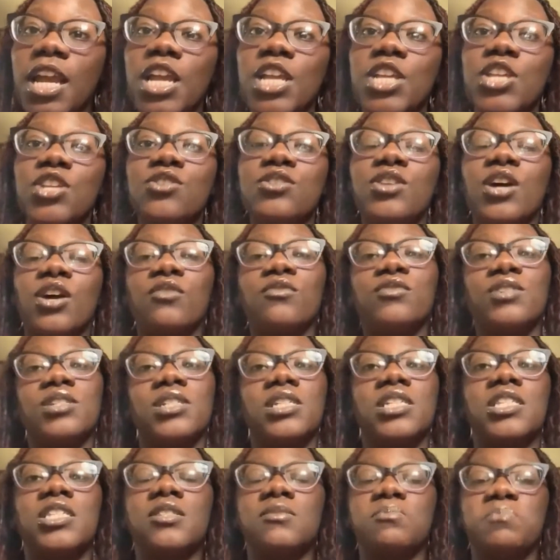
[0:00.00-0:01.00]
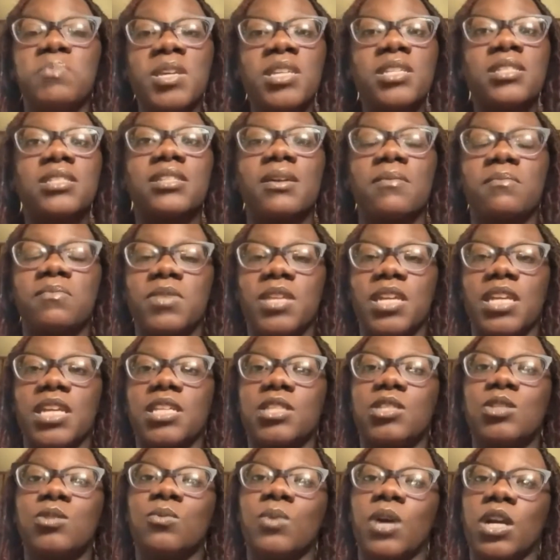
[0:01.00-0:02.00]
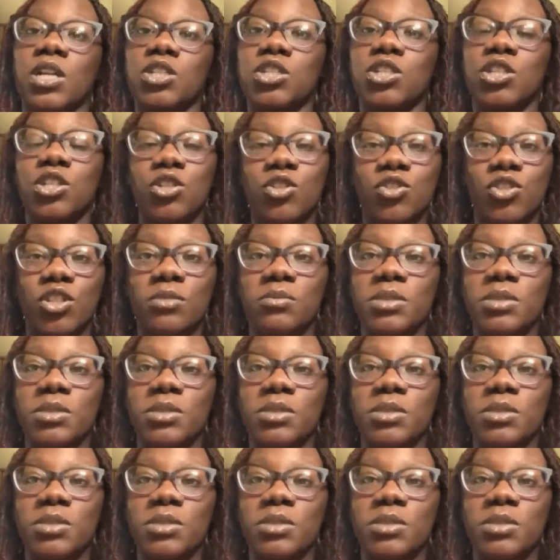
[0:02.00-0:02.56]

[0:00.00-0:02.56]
you know, really speak something into our children,